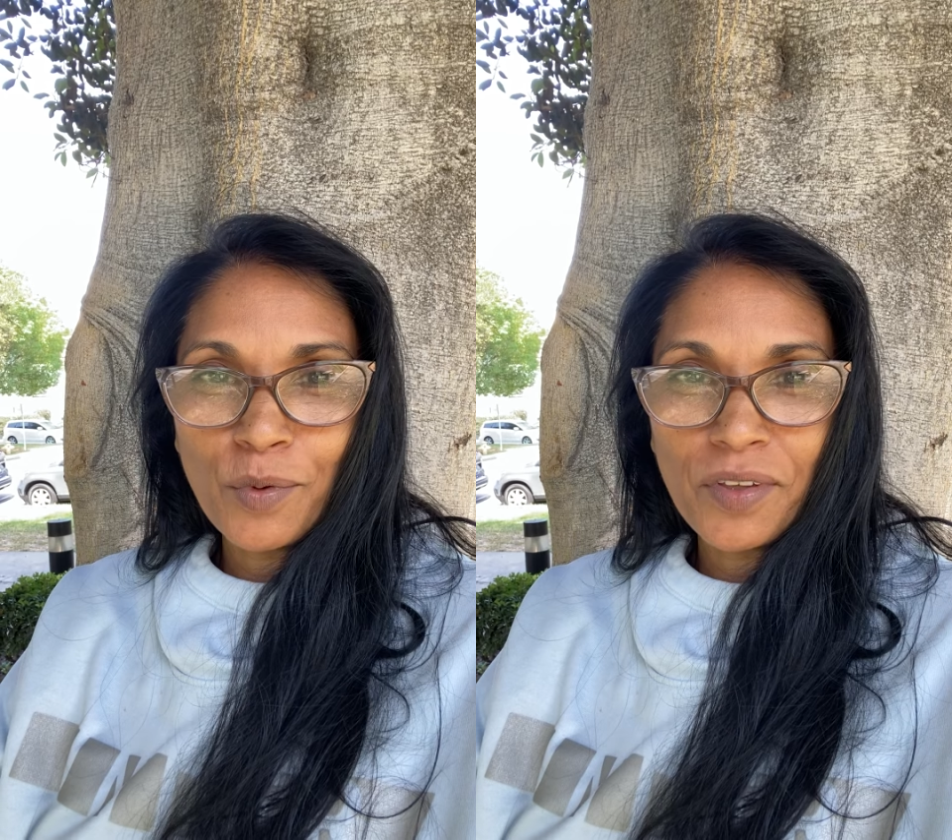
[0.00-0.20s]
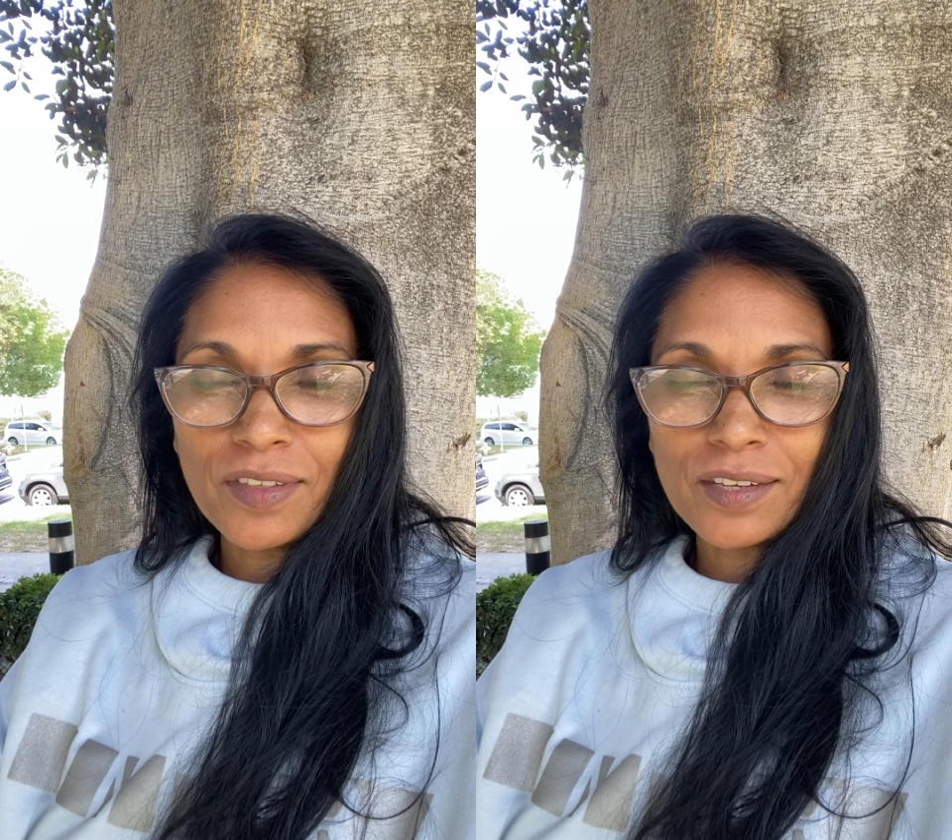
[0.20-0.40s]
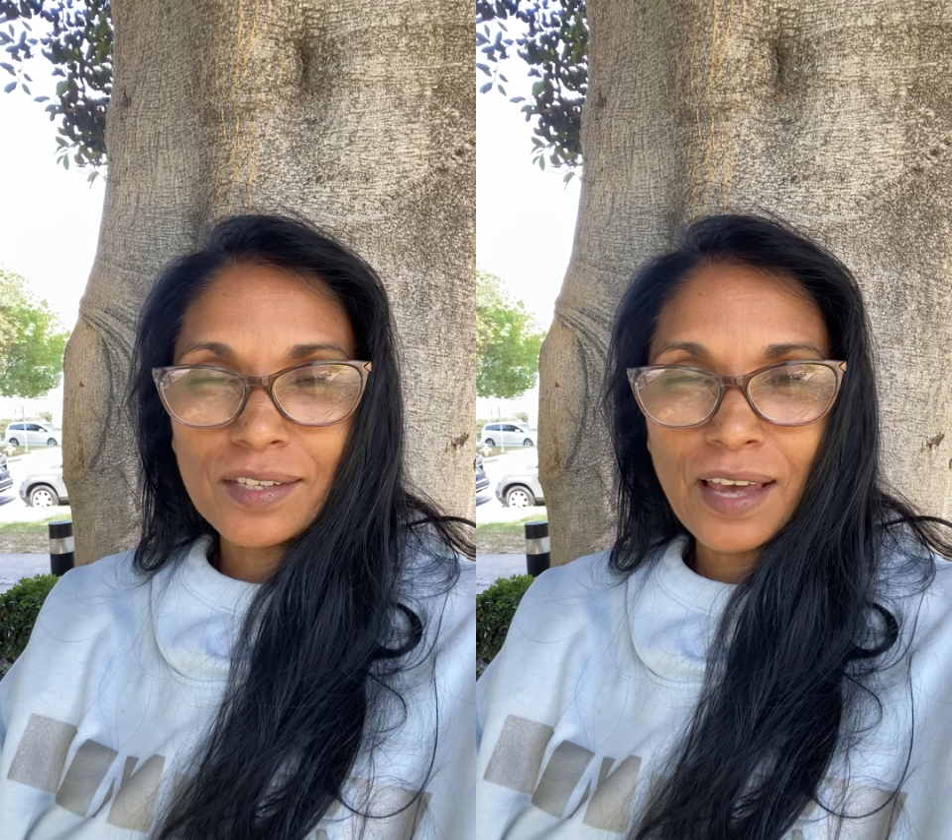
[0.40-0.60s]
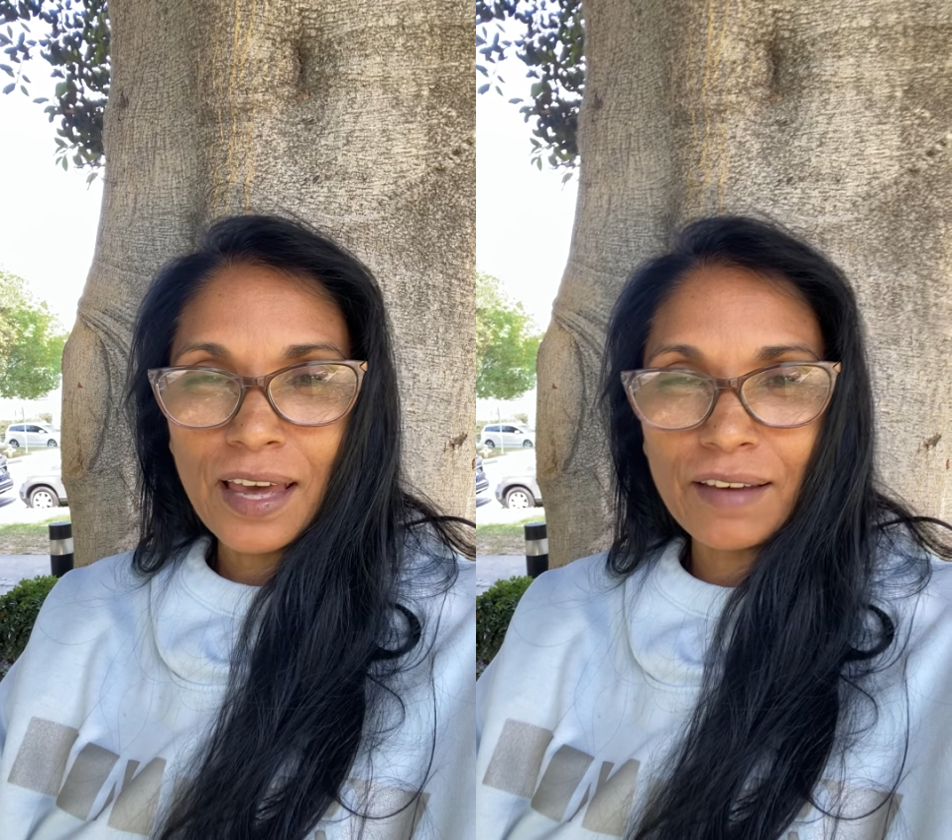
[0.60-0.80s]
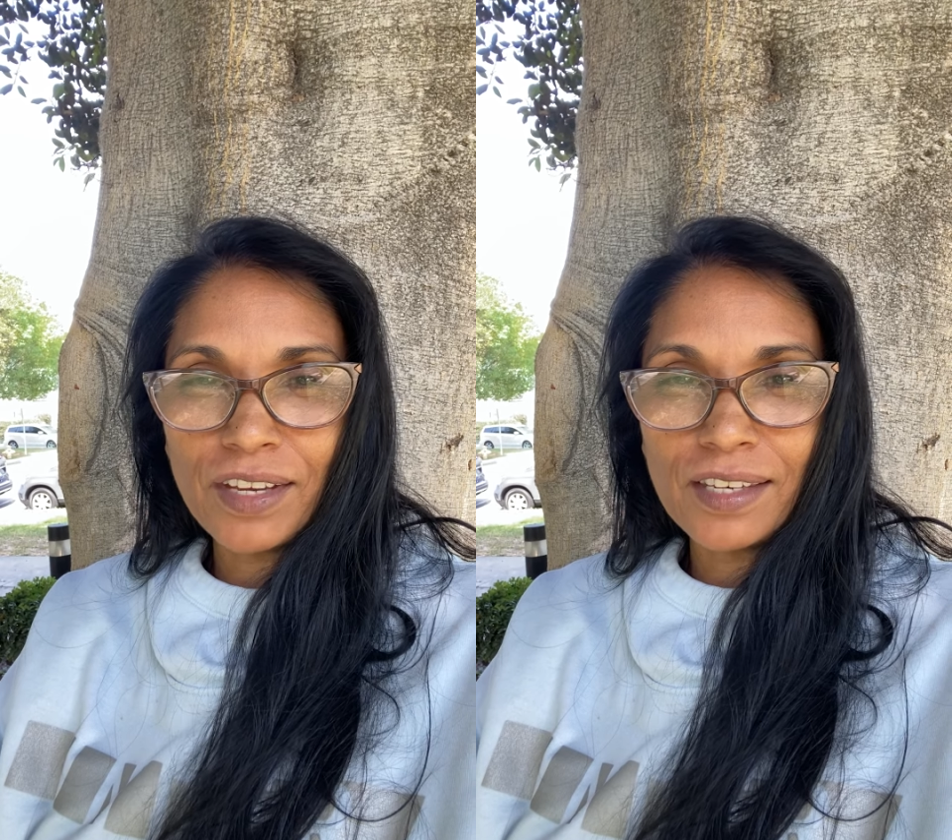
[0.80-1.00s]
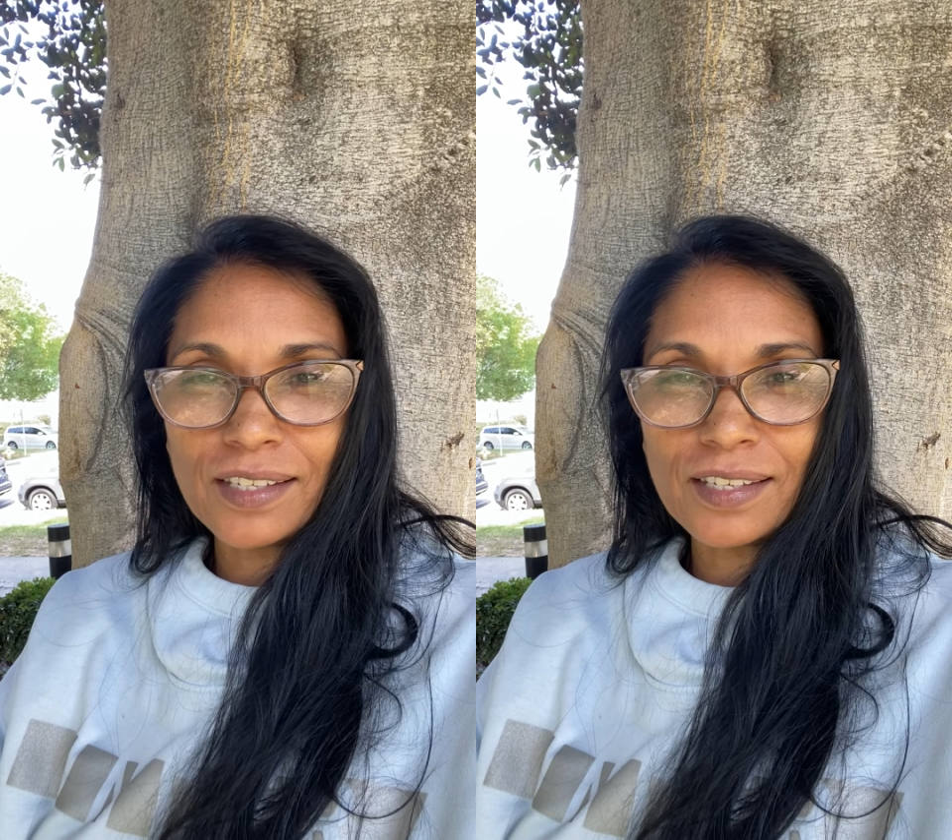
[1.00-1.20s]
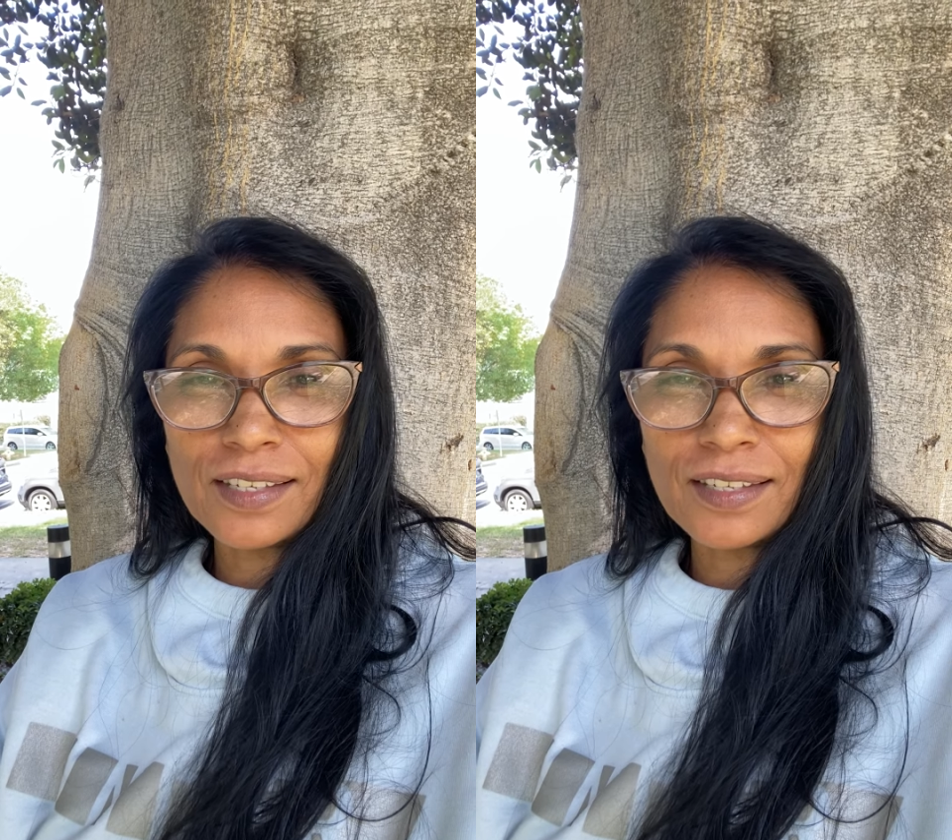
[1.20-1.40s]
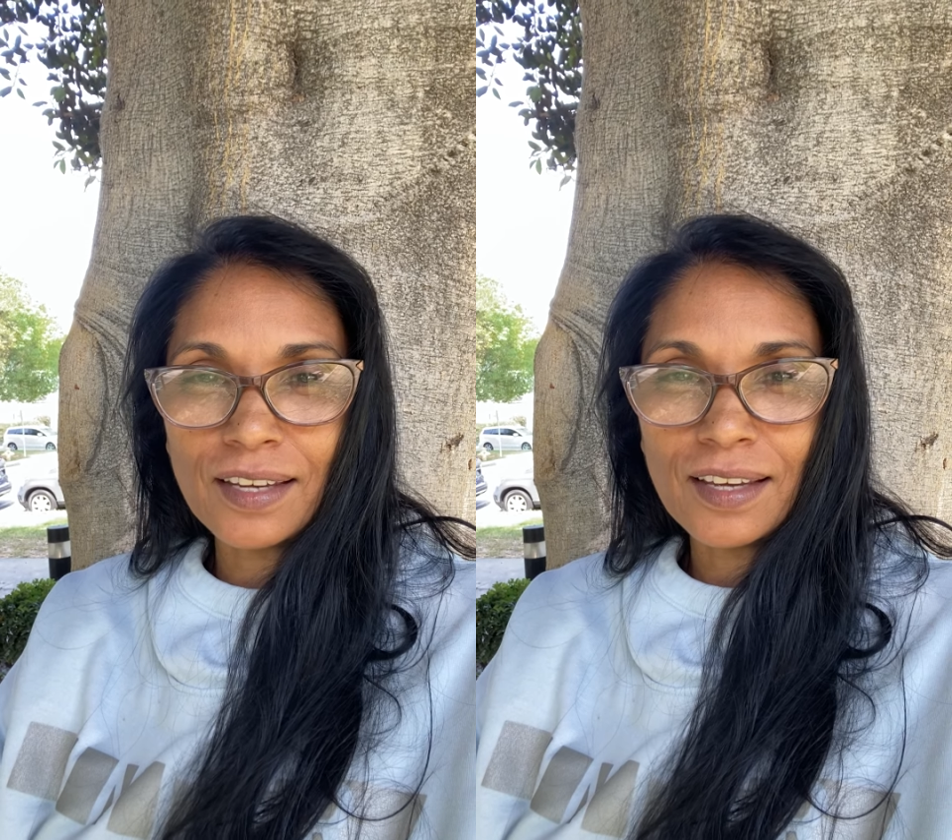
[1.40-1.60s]
with this
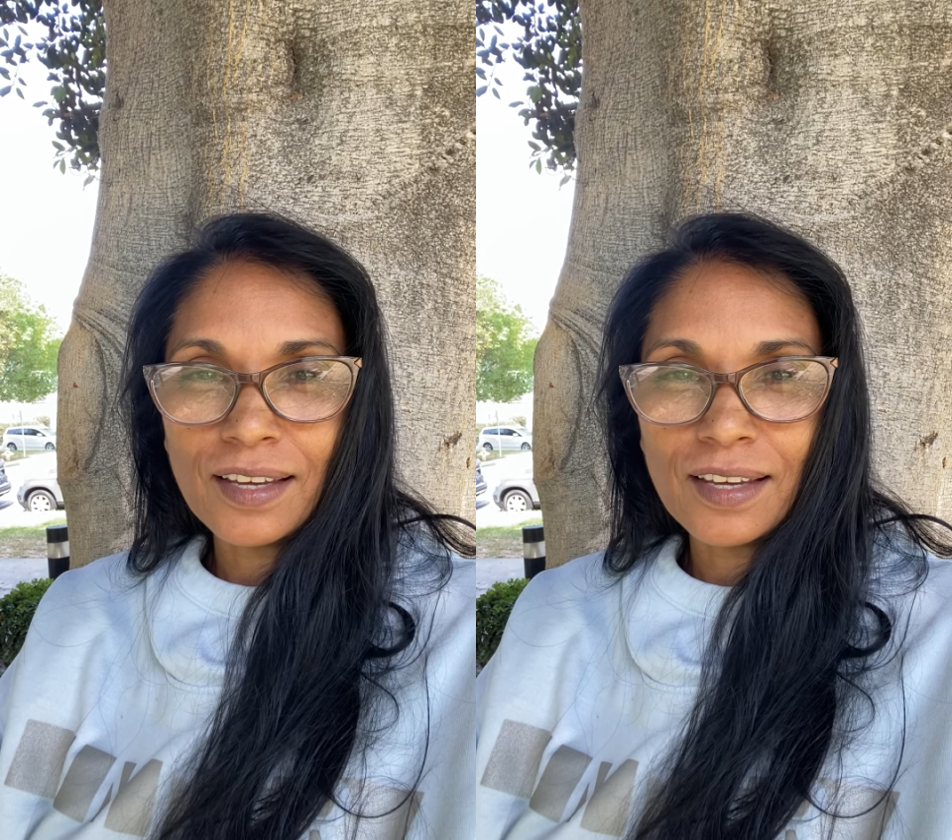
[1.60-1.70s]
heaviness